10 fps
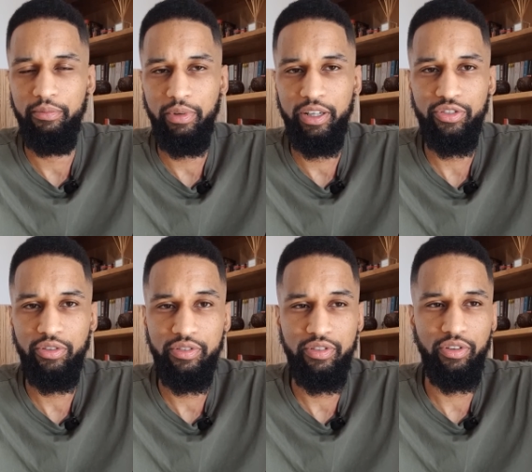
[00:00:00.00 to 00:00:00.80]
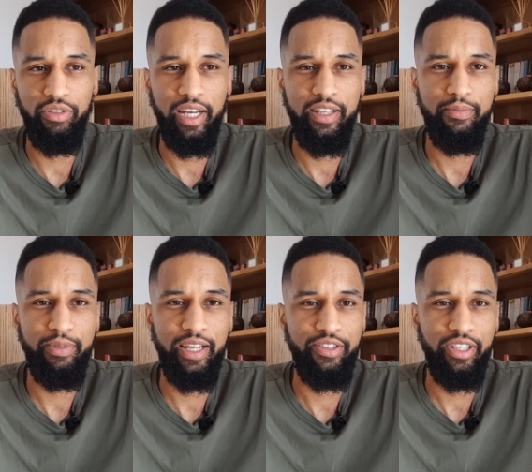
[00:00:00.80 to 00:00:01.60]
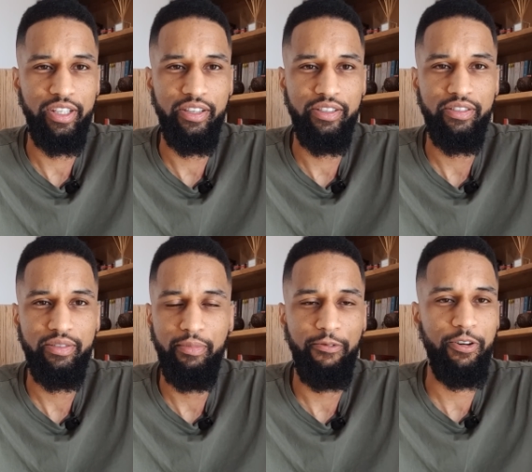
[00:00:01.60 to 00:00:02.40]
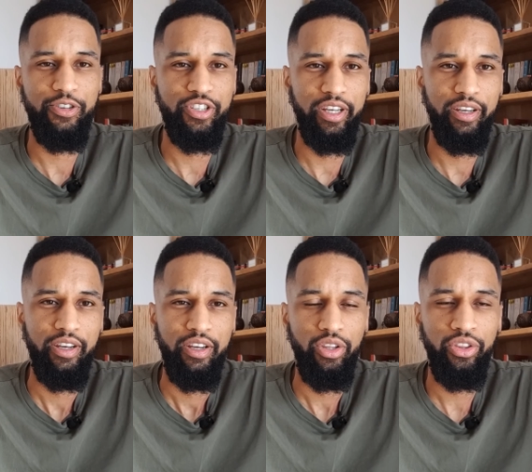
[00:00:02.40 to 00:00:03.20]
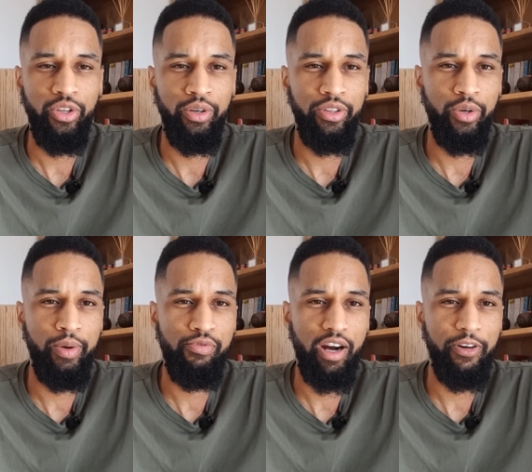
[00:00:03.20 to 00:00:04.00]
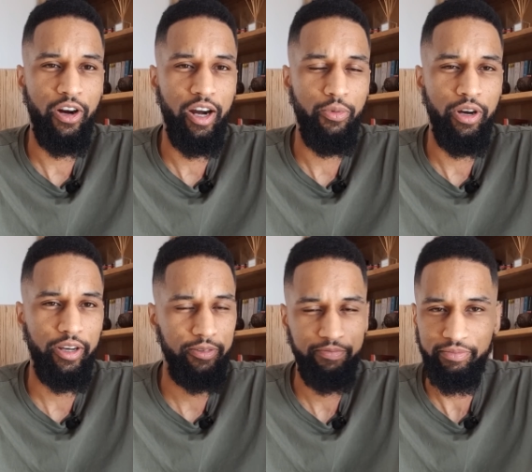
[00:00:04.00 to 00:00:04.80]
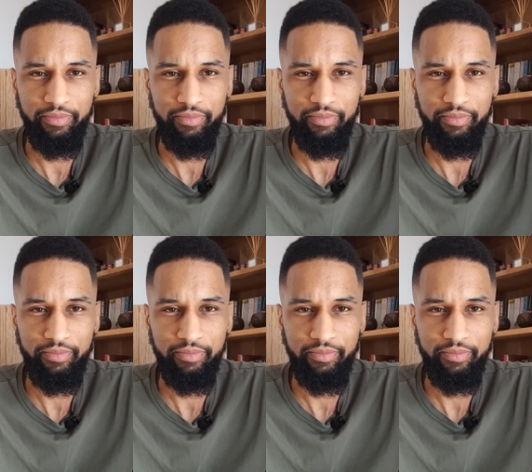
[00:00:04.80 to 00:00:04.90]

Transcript: my insurance has gone down substantially since my first year doing private hire work,